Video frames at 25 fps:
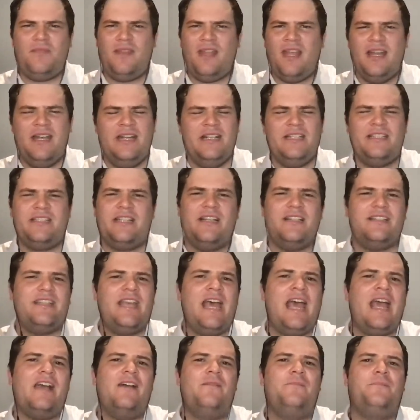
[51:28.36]
and his
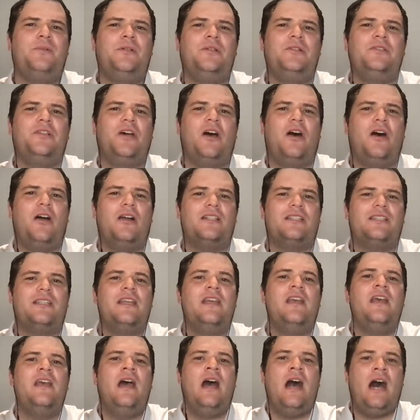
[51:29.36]
Gonzaga Bulldogs
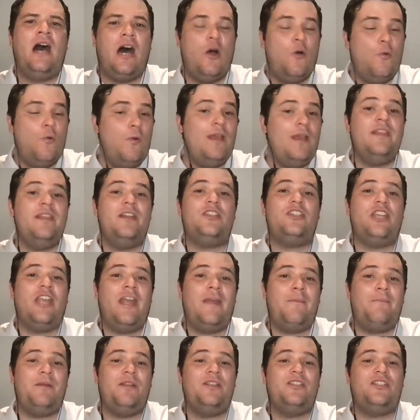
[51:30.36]
win the
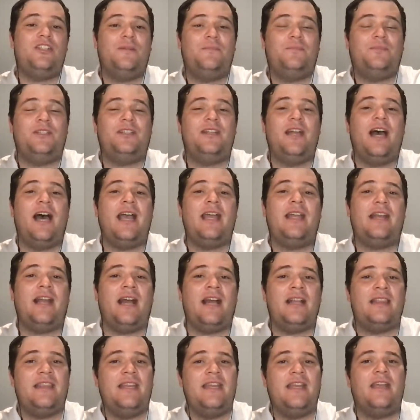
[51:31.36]
championship tonight,
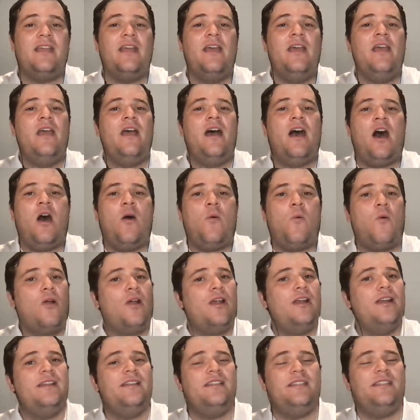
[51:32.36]
I think we're
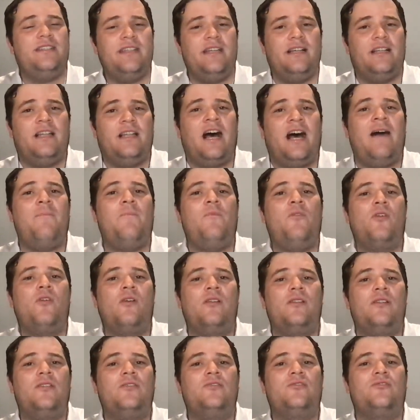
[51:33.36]
going to see a lot more
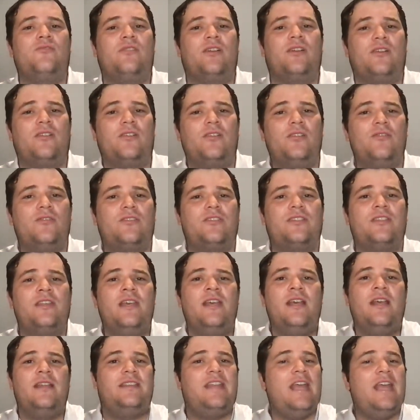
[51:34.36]
of those recruits.
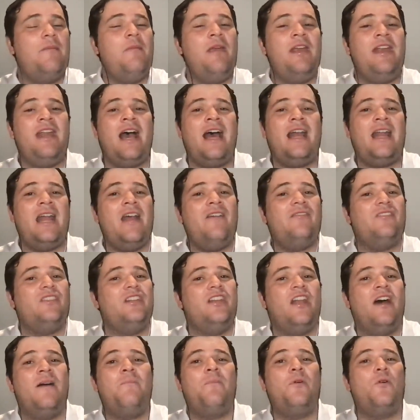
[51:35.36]
They may not have the
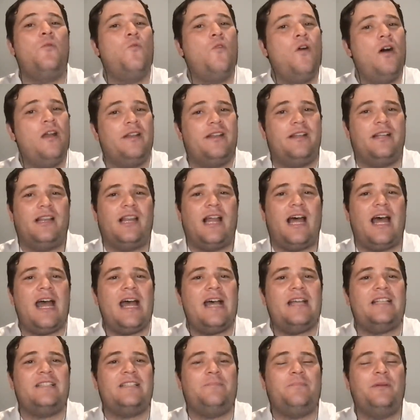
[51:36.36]
number one
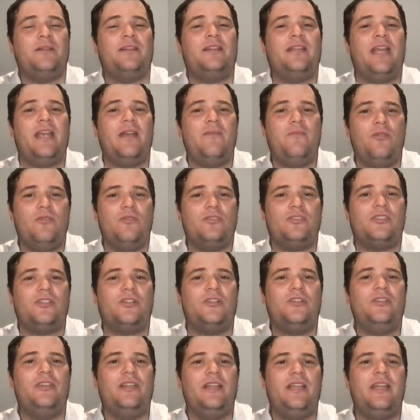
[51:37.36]
class, but they will
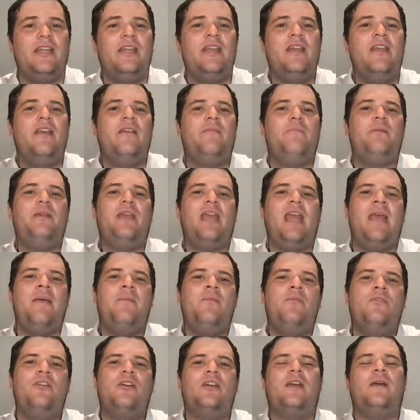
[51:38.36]
certainly be
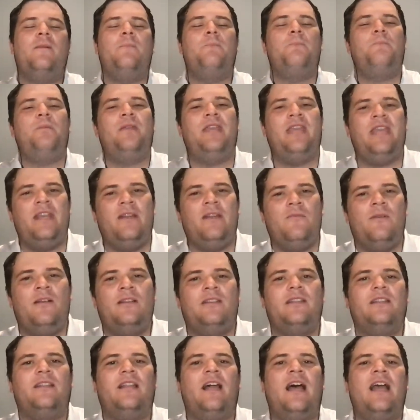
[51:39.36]
able to compete with
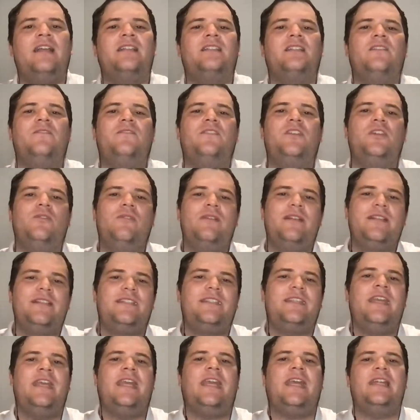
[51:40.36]
the likes of
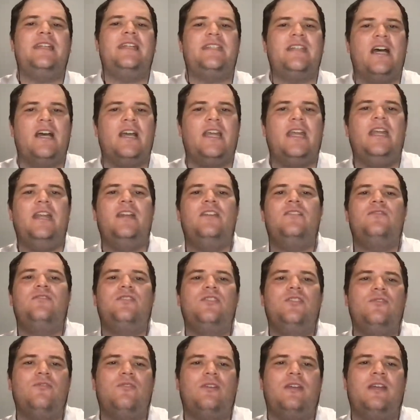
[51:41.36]
UNC, Kentucky, and
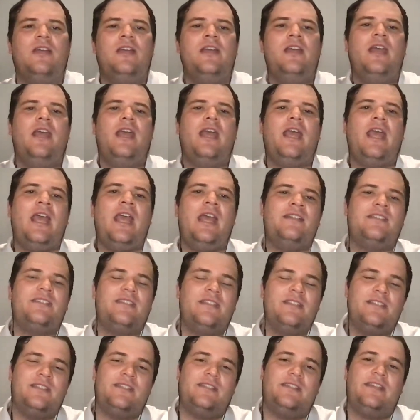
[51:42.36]
Duke. And
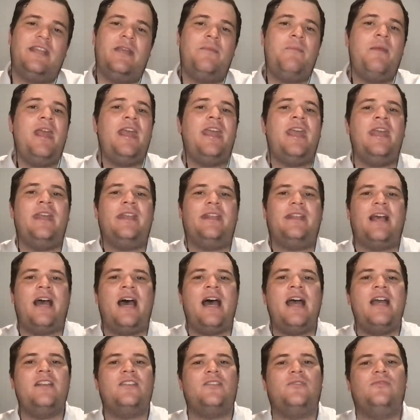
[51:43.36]
since they may get
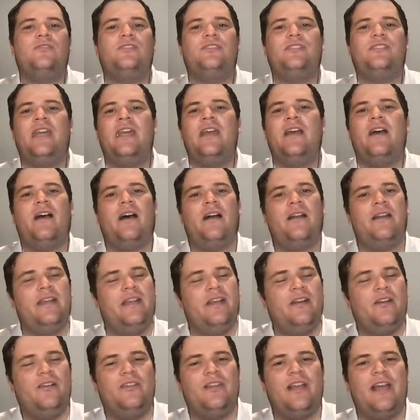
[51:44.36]
guys who stay a
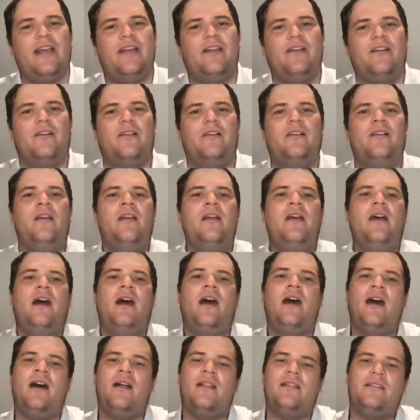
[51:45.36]
year later,
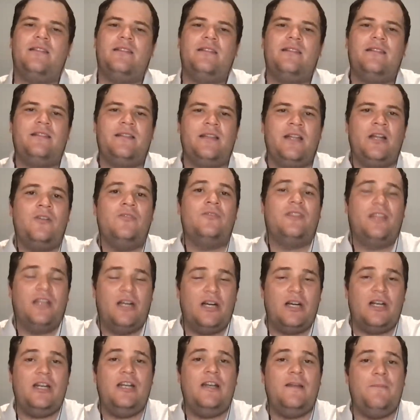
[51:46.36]

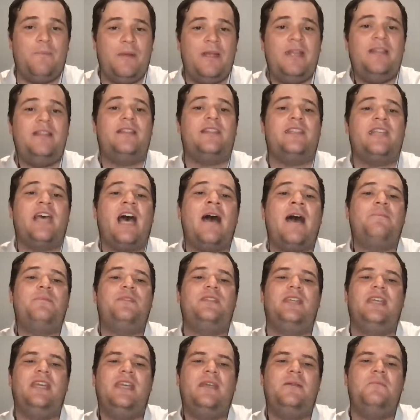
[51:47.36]
they're going to be the top
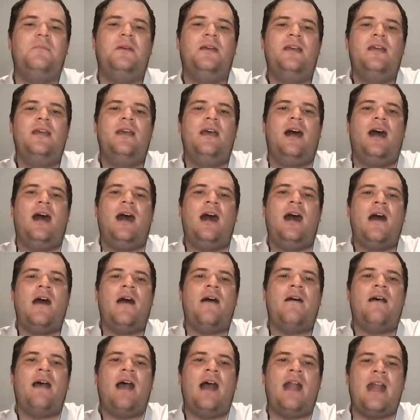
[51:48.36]
team.
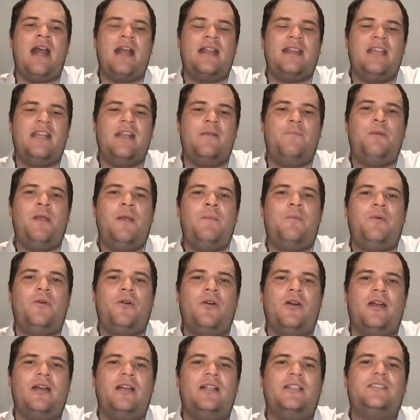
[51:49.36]
And I think people
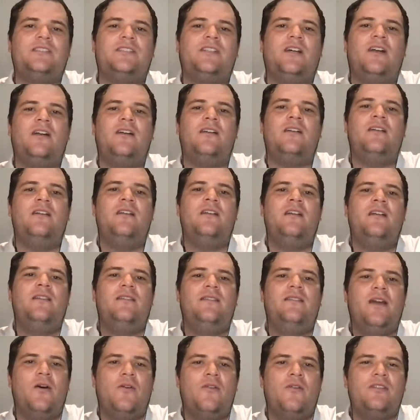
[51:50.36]
are going to start
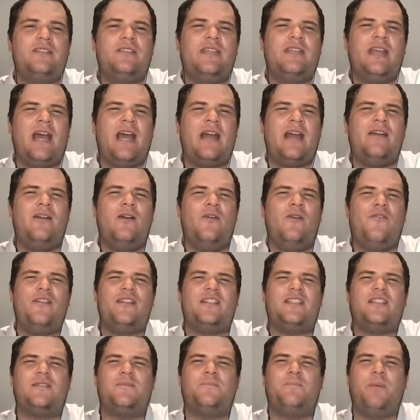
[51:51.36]
noticing, I don't know if
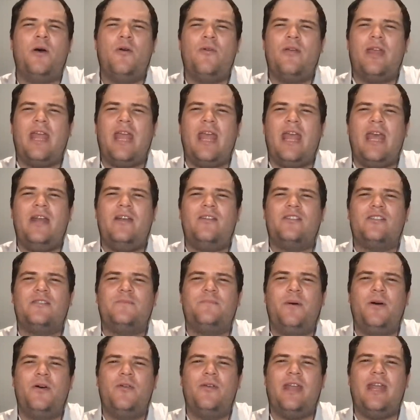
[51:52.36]
it's Spokane or
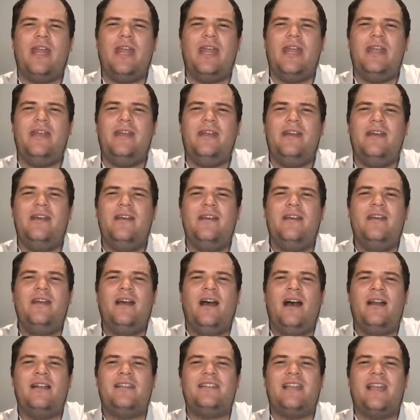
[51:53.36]
Spokane.
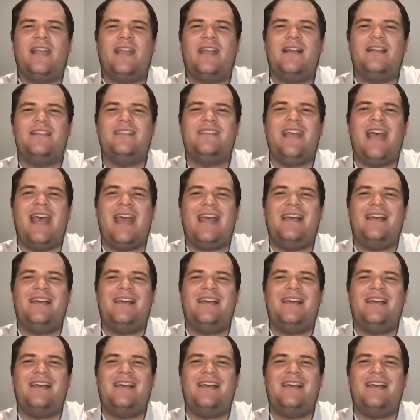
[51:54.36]
It's like Gonzaga,